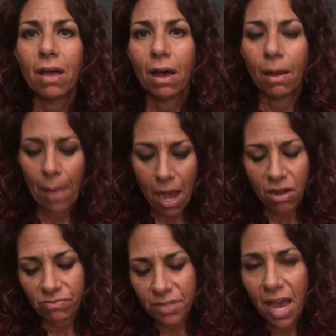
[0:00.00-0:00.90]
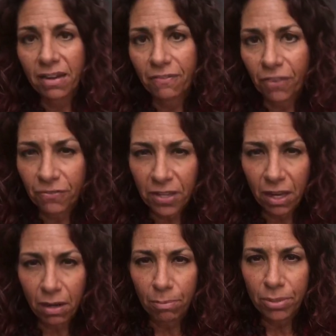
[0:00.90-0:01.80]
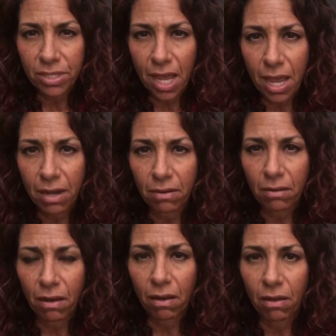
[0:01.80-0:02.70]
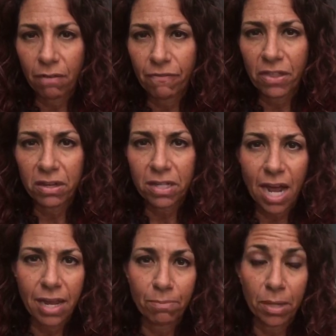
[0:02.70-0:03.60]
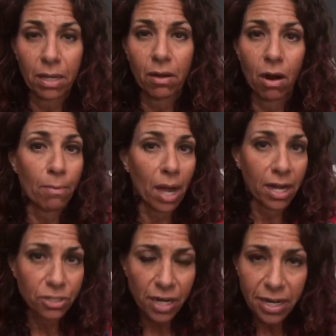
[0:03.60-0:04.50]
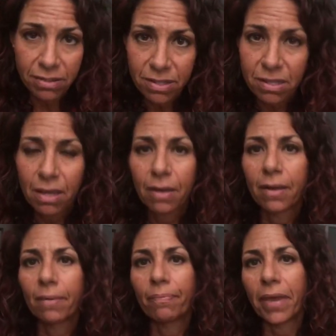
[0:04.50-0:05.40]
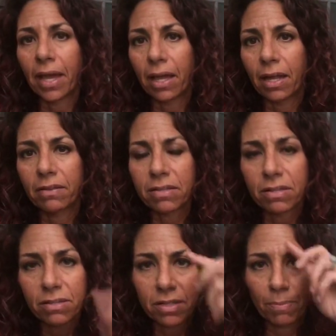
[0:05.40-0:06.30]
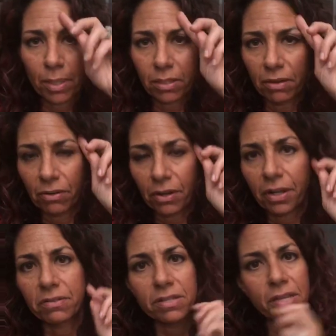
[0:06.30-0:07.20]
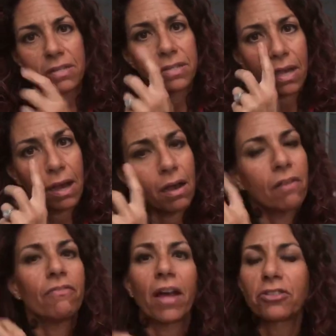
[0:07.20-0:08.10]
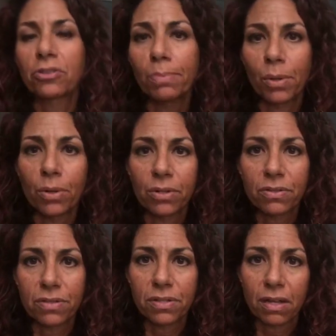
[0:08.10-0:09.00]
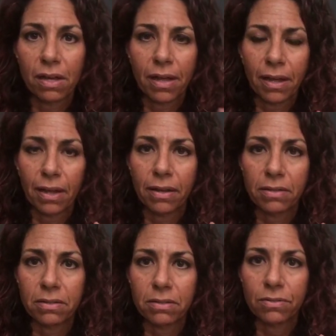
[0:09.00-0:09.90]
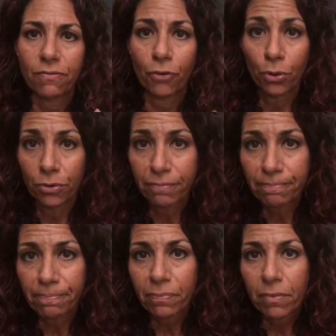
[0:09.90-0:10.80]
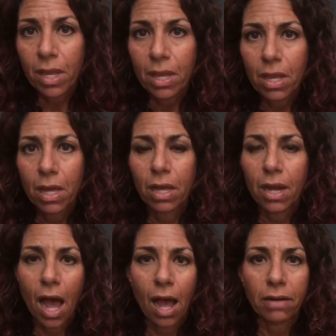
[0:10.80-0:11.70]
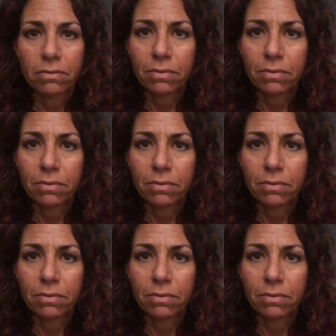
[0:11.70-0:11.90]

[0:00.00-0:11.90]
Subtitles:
about 10 to 15% of the diet being carbohydrates. And this is typically going to consist of vegetables and fruit, not,